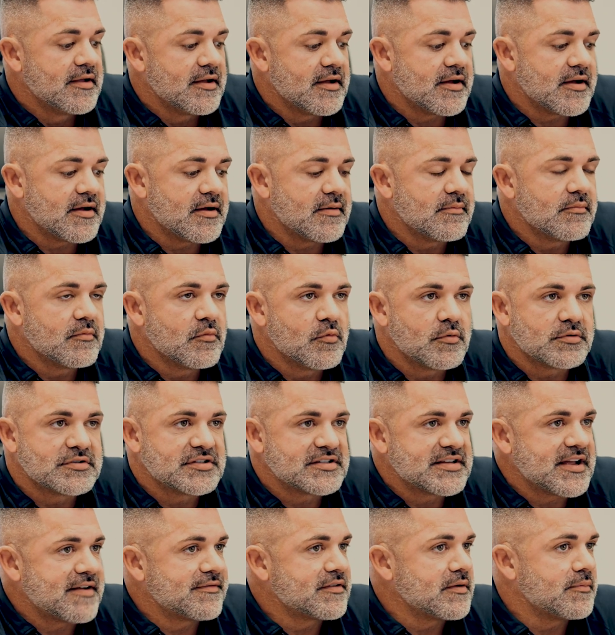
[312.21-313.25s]
We'll
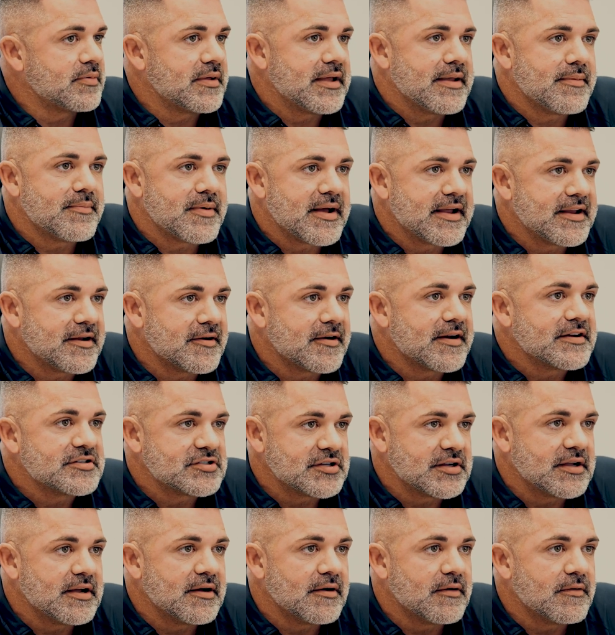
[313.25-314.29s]
just have to play it by ear as
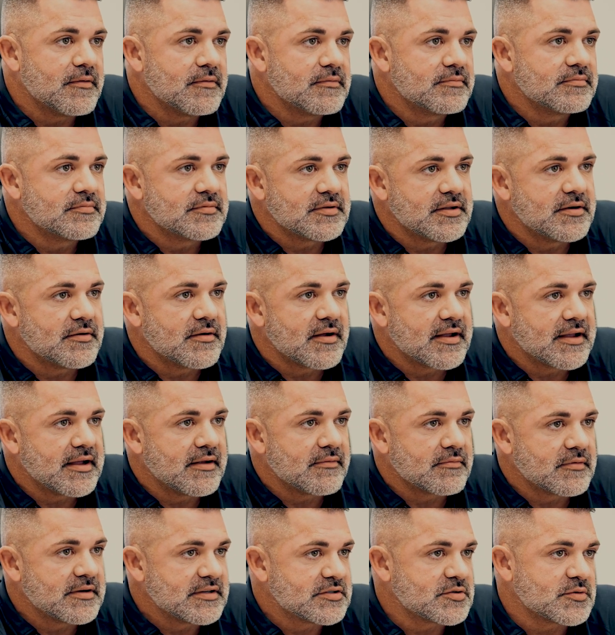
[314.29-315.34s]
you go. You know, I
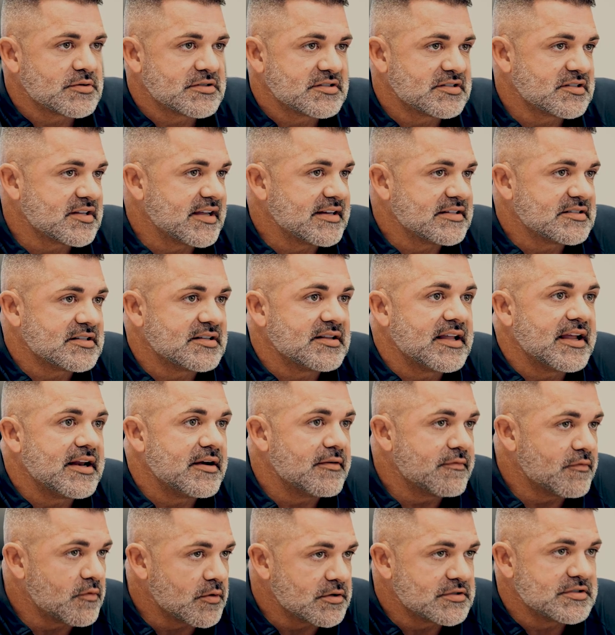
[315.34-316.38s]
got resources like
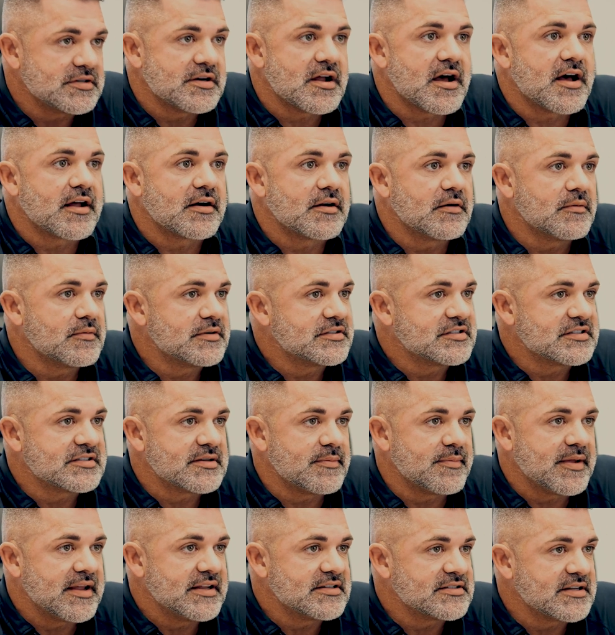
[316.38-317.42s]
Delaney Fortunato, which is
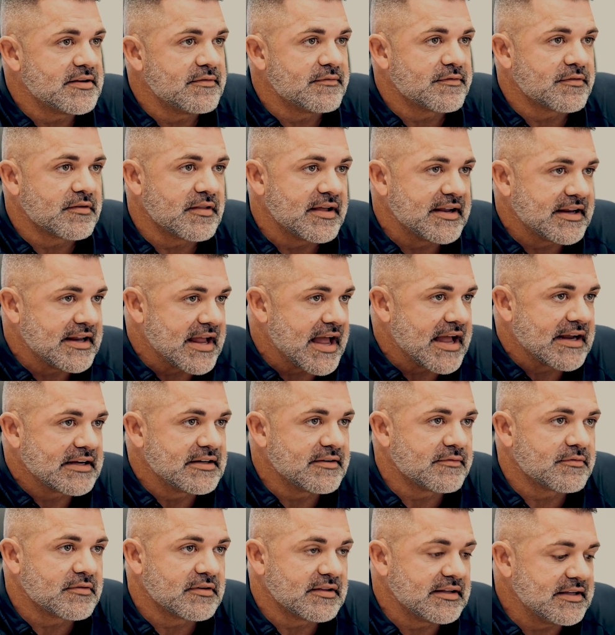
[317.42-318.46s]
amazing for like
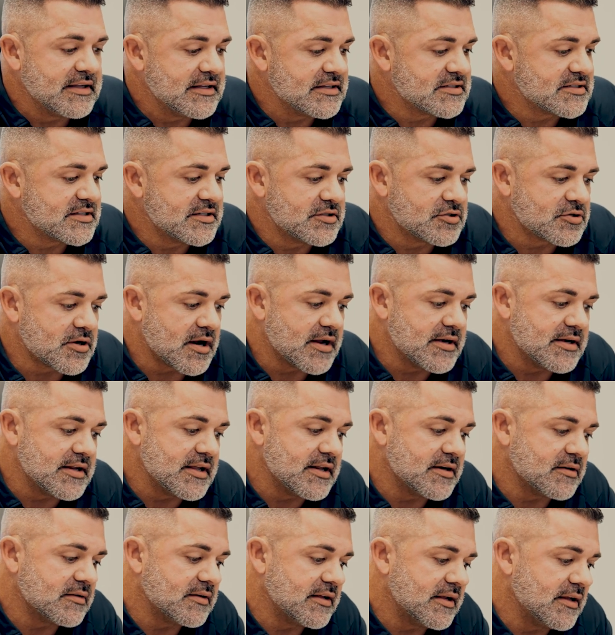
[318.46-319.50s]
active release and dry
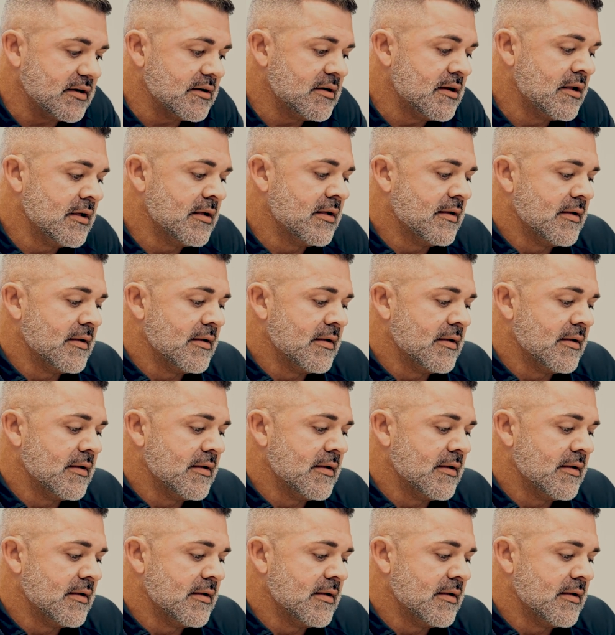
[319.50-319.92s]
needling.